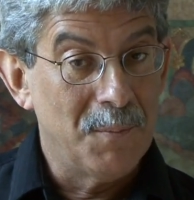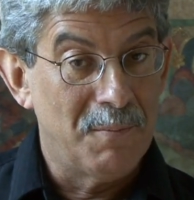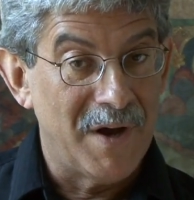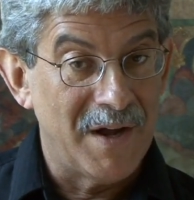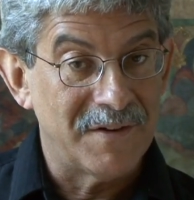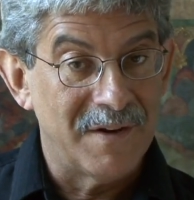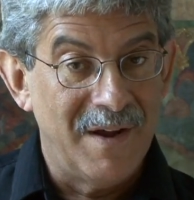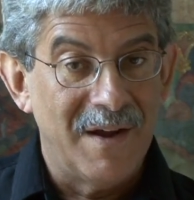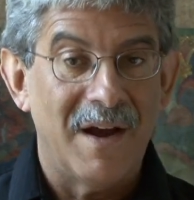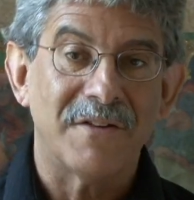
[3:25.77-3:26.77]
But
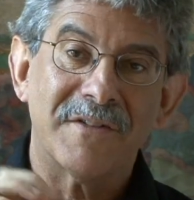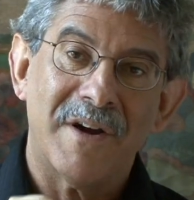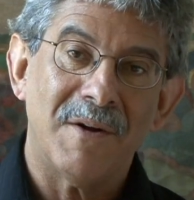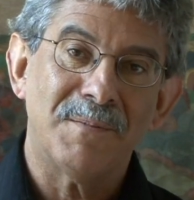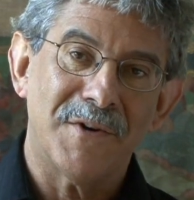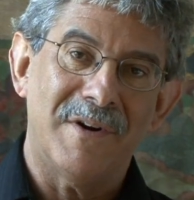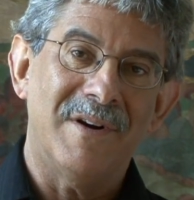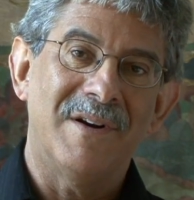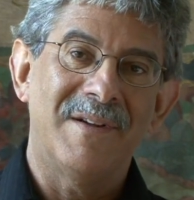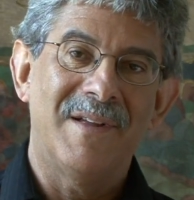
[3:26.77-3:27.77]
a
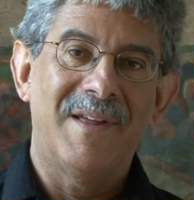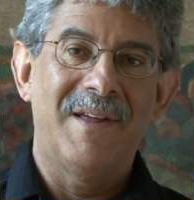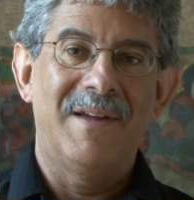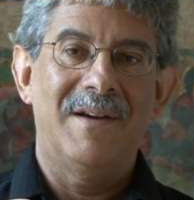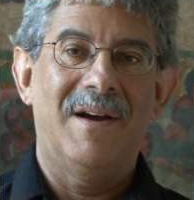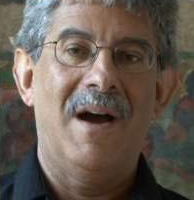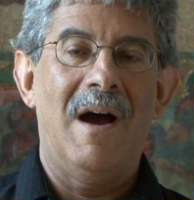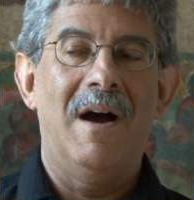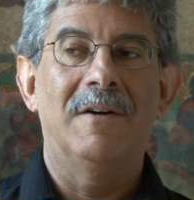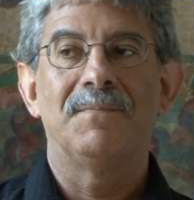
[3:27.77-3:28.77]
sculptor
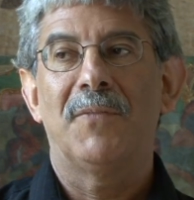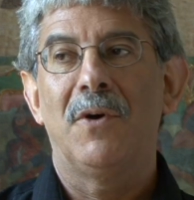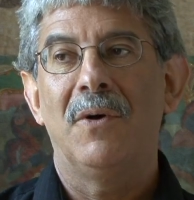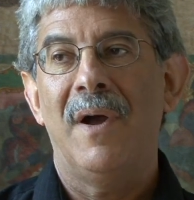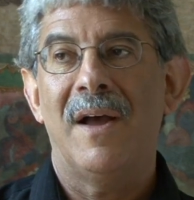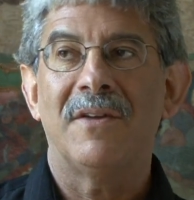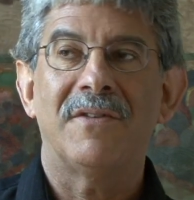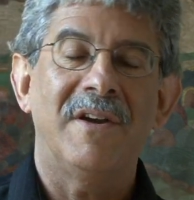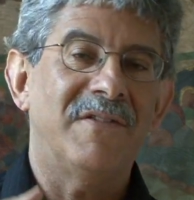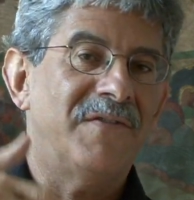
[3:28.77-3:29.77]
uh, who
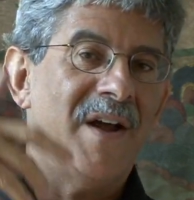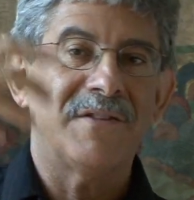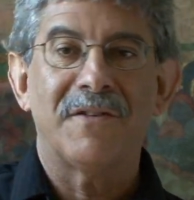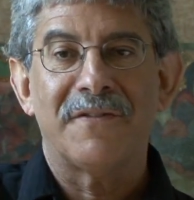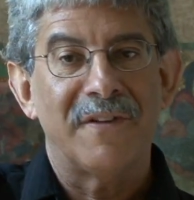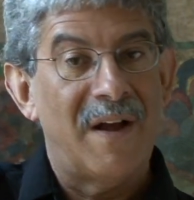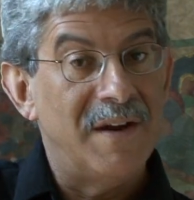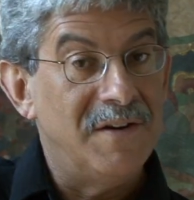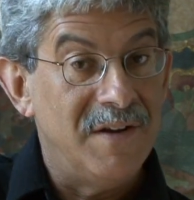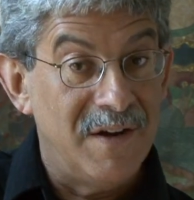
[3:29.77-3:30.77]
has a fanciful
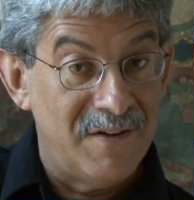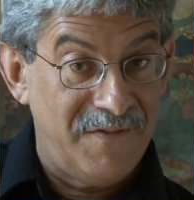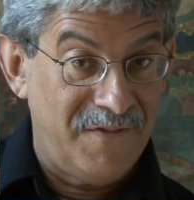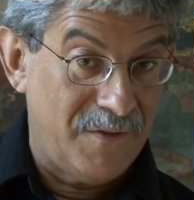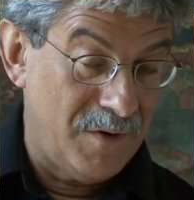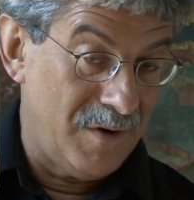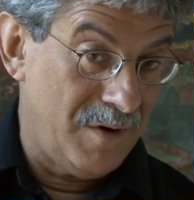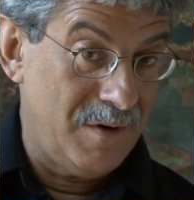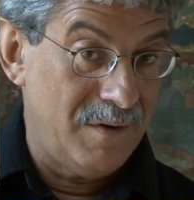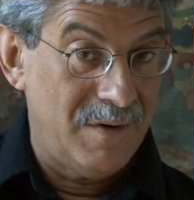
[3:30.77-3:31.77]
idea
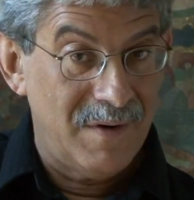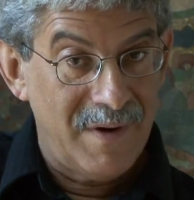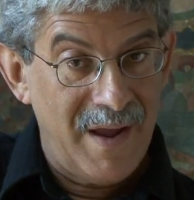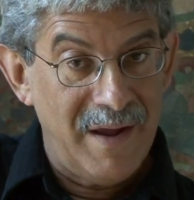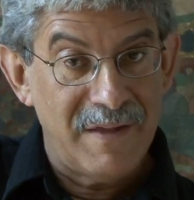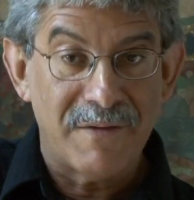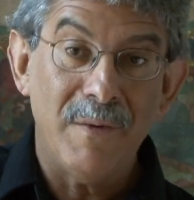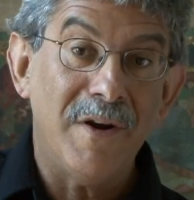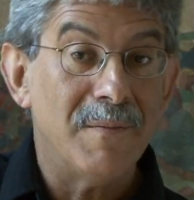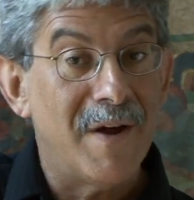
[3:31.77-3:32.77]
for a
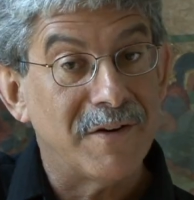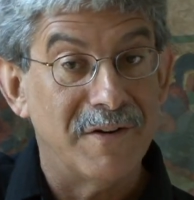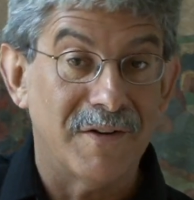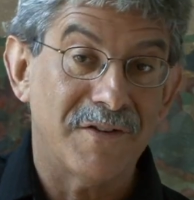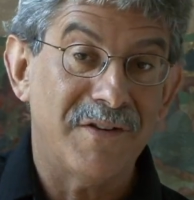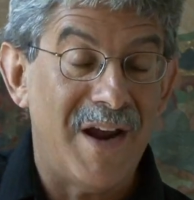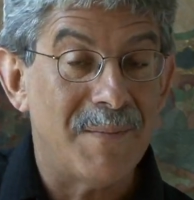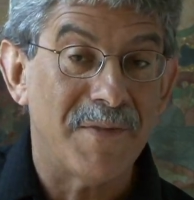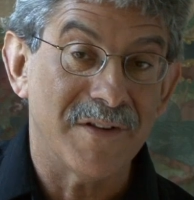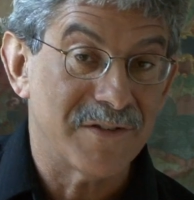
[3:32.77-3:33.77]
three dimensional
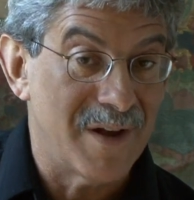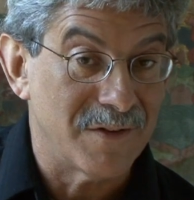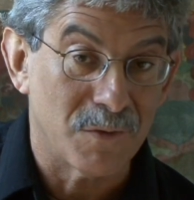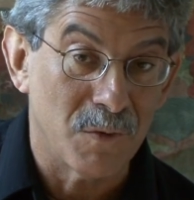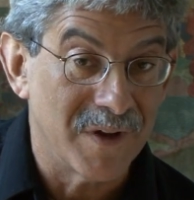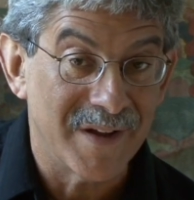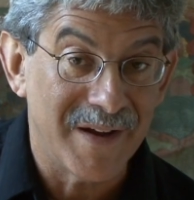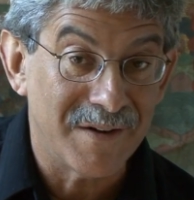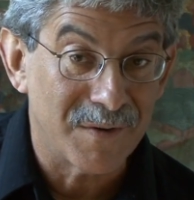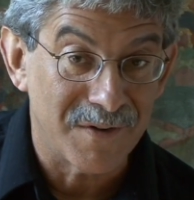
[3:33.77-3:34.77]
shape that sounds
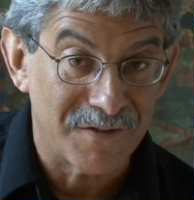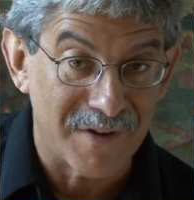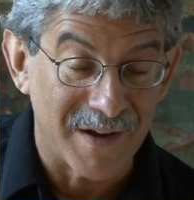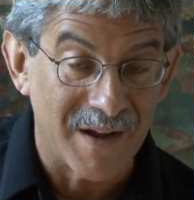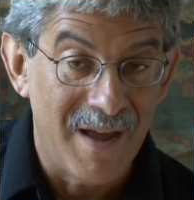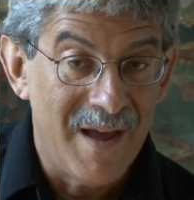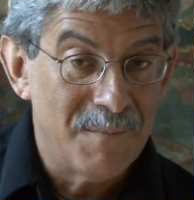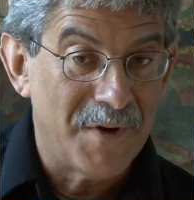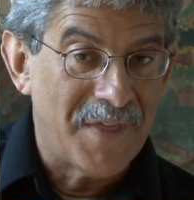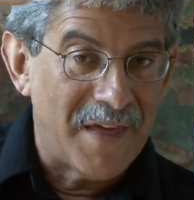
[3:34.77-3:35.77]
really interesting,
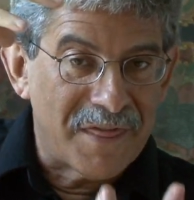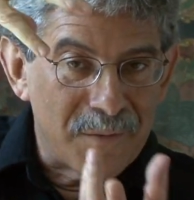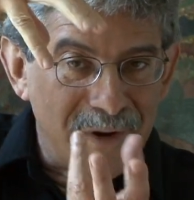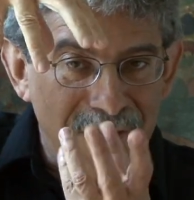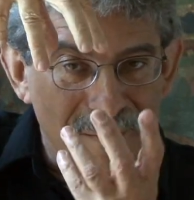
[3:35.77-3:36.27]
but that three